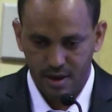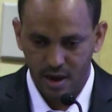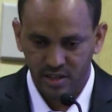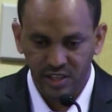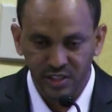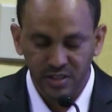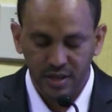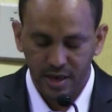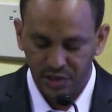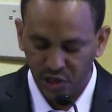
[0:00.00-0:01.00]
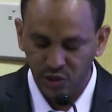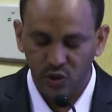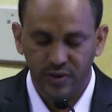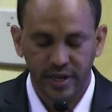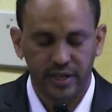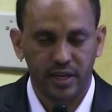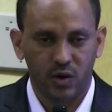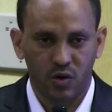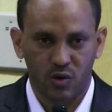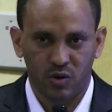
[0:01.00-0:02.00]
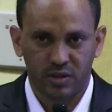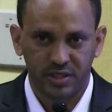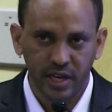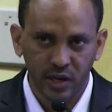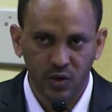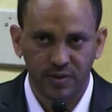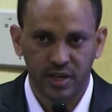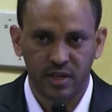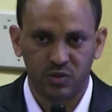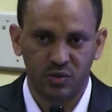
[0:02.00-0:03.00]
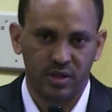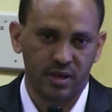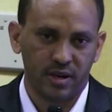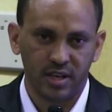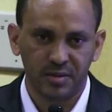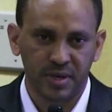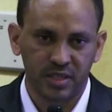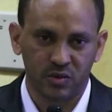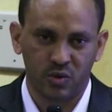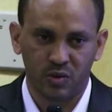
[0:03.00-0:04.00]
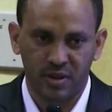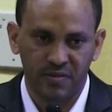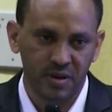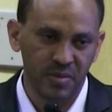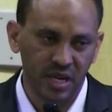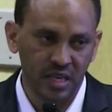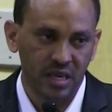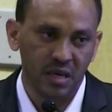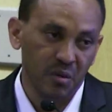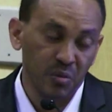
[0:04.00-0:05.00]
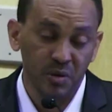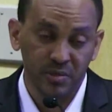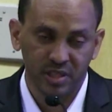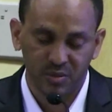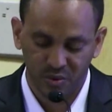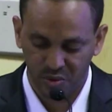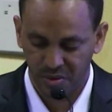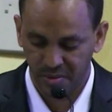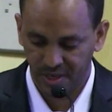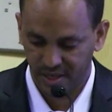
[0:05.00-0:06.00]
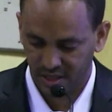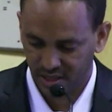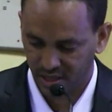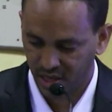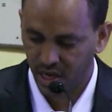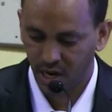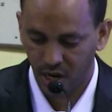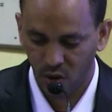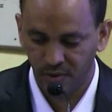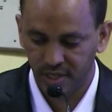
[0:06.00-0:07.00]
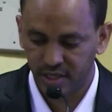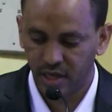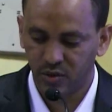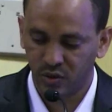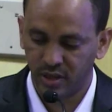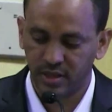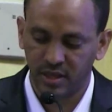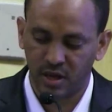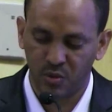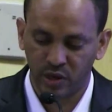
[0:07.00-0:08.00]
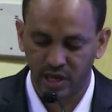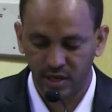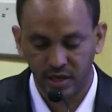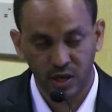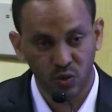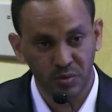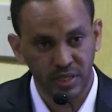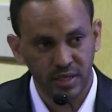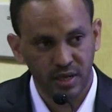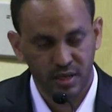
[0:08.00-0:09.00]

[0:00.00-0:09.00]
exchange of idea or sharing of ideas with their husbands or the family members probably. However, studies conducted among Kenyan young women